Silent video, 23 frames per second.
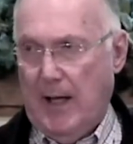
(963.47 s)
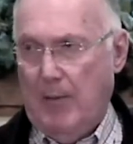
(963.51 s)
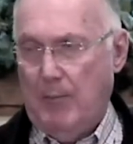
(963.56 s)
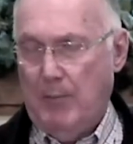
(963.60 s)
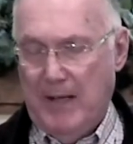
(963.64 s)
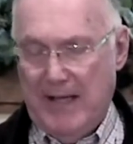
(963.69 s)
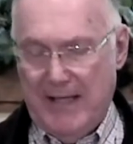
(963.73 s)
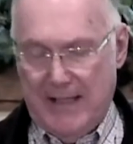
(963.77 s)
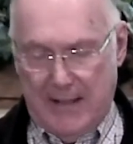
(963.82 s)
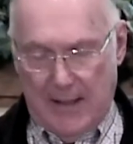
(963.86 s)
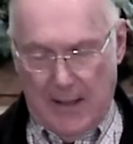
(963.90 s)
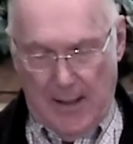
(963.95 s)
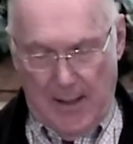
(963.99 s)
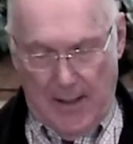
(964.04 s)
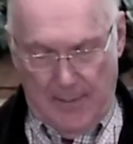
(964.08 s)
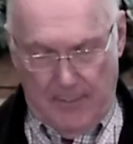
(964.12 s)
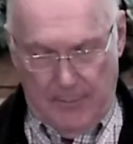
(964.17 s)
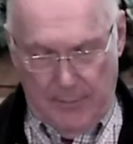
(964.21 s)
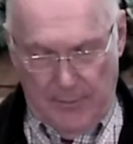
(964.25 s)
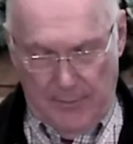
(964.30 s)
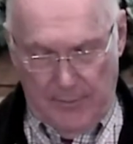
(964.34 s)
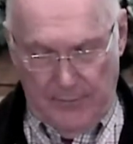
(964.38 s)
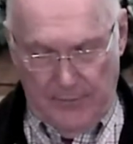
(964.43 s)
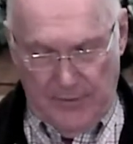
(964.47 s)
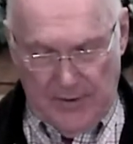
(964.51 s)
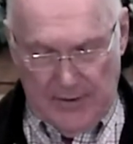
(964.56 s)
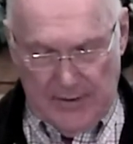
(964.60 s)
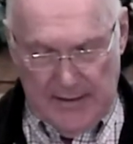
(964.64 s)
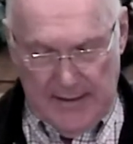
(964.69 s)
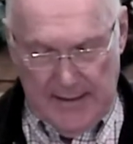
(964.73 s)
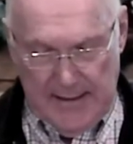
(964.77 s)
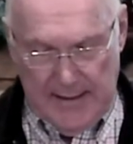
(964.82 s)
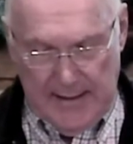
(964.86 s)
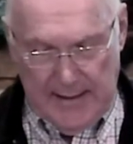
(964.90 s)
make up the
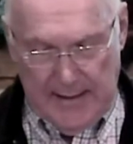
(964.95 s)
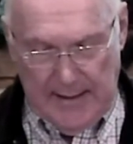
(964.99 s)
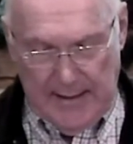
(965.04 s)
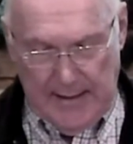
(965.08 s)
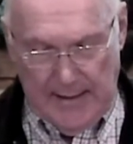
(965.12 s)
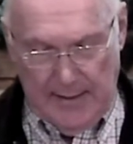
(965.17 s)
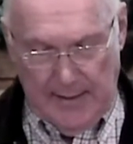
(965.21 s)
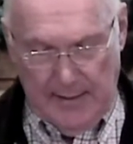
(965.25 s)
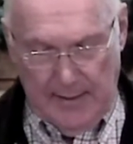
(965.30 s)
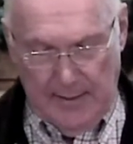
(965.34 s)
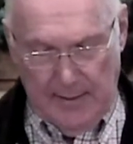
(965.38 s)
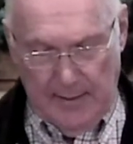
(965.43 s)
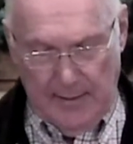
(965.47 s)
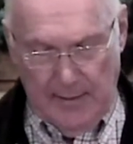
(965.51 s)
day.